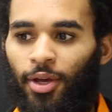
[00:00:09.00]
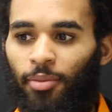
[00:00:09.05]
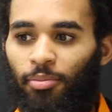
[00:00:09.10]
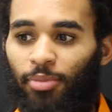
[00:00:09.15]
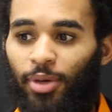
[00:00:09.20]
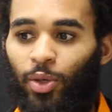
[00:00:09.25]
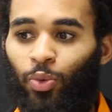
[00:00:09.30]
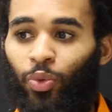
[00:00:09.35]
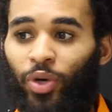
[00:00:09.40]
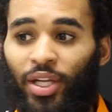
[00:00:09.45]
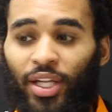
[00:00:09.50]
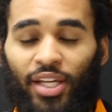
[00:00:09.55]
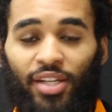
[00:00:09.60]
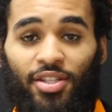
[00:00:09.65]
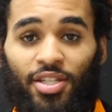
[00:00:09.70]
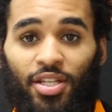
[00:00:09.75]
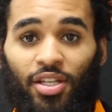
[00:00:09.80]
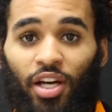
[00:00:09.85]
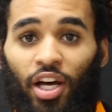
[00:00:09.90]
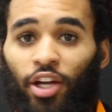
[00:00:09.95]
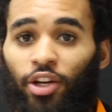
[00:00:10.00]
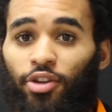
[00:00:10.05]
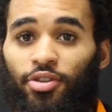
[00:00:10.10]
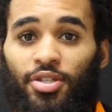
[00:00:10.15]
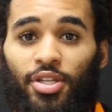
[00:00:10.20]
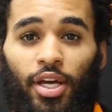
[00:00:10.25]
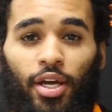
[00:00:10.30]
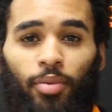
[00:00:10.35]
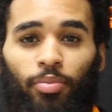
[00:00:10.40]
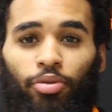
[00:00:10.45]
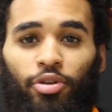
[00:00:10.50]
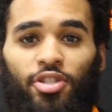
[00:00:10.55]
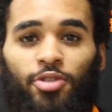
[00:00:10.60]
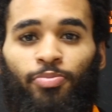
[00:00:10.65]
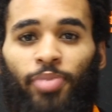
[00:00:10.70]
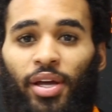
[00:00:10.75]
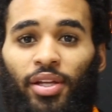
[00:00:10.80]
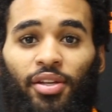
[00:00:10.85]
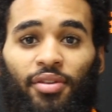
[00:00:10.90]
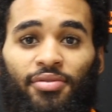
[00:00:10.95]
be willing to understand
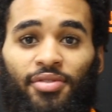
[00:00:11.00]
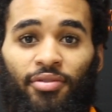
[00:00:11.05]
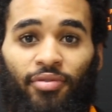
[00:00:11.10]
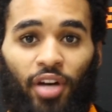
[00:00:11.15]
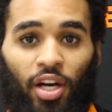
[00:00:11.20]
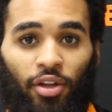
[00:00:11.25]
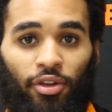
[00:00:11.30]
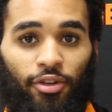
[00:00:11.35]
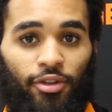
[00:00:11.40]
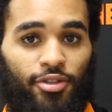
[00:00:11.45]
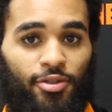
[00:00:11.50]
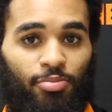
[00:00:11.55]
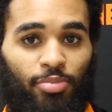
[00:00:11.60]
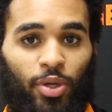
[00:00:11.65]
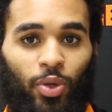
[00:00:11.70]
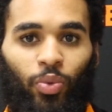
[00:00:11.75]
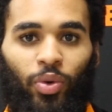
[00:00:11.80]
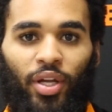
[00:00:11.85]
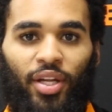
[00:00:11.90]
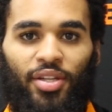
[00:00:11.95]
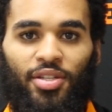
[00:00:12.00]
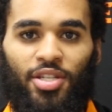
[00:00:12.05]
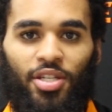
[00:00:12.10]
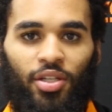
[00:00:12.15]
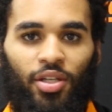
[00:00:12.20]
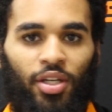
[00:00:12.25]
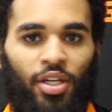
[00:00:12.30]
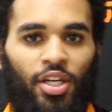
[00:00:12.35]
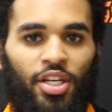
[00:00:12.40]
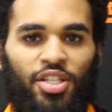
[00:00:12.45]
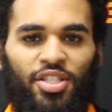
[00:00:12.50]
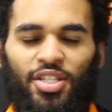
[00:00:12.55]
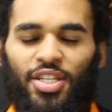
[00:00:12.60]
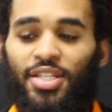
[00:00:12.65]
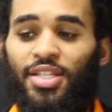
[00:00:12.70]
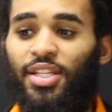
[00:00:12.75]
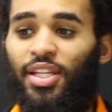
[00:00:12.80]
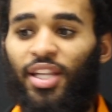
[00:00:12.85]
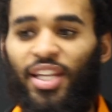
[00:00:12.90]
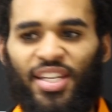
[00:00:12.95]
perspectives of others, be willing to
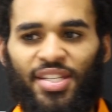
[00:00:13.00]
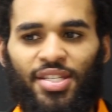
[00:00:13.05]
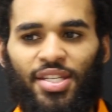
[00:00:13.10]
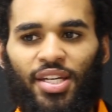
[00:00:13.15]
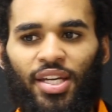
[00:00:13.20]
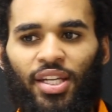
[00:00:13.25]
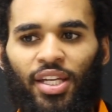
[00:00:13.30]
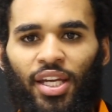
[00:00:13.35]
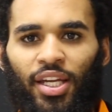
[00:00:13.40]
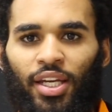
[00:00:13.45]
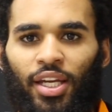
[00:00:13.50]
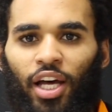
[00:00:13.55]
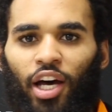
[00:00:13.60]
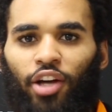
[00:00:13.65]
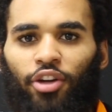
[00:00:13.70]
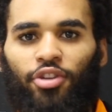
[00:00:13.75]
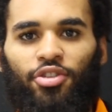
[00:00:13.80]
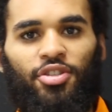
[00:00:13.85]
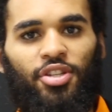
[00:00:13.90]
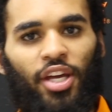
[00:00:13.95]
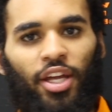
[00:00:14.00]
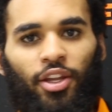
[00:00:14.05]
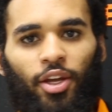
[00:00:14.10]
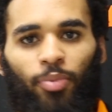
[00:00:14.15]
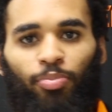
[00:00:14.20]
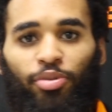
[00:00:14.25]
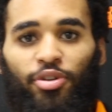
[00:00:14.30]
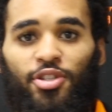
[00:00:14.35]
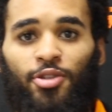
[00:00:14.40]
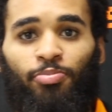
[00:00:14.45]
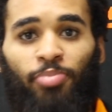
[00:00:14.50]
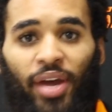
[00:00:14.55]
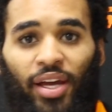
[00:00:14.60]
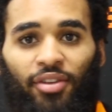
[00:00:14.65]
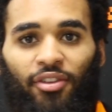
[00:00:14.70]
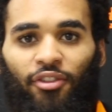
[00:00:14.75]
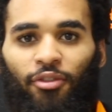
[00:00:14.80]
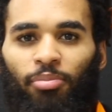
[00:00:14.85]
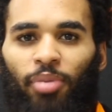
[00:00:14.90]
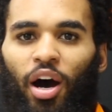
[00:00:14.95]
just listen and understand their
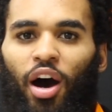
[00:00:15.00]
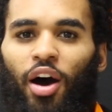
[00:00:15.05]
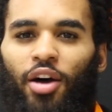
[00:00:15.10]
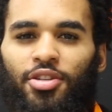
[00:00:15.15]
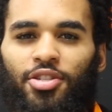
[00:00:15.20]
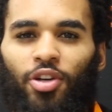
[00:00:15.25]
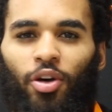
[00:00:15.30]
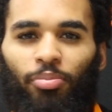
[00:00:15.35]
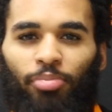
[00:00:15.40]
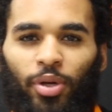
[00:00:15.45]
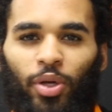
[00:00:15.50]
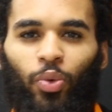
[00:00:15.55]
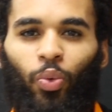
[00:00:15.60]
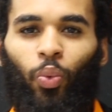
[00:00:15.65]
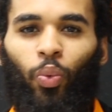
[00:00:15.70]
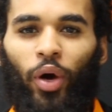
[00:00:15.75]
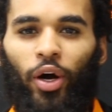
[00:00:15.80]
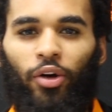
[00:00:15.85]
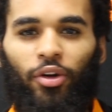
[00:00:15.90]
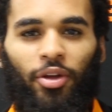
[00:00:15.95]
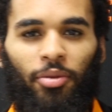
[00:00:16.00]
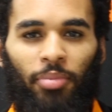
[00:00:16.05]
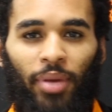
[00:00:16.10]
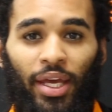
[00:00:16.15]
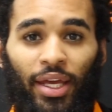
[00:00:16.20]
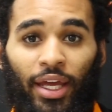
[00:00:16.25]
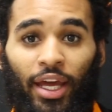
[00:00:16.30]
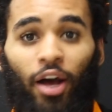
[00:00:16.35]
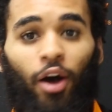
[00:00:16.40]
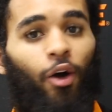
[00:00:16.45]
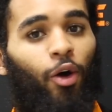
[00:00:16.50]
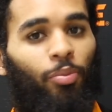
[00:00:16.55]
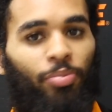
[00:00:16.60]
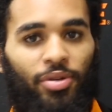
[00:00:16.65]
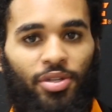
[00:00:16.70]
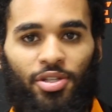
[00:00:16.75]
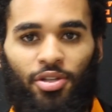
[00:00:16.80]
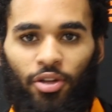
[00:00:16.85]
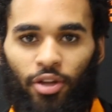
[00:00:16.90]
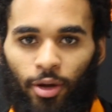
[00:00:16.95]
perspective, but also be welcoming and
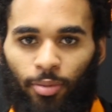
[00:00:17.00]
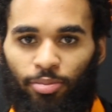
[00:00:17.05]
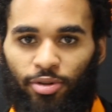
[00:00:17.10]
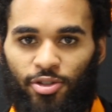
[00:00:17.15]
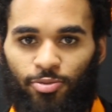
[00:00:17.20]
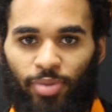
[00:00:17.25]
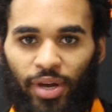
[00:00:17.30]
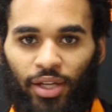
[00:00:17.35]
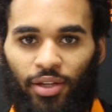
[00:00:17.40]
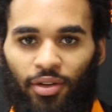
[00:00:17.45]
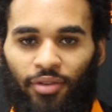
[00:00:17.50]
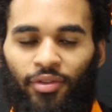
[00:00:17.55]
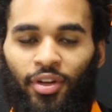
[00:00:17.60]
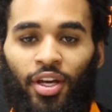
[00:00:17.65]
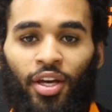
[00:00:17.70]
open to their perspective.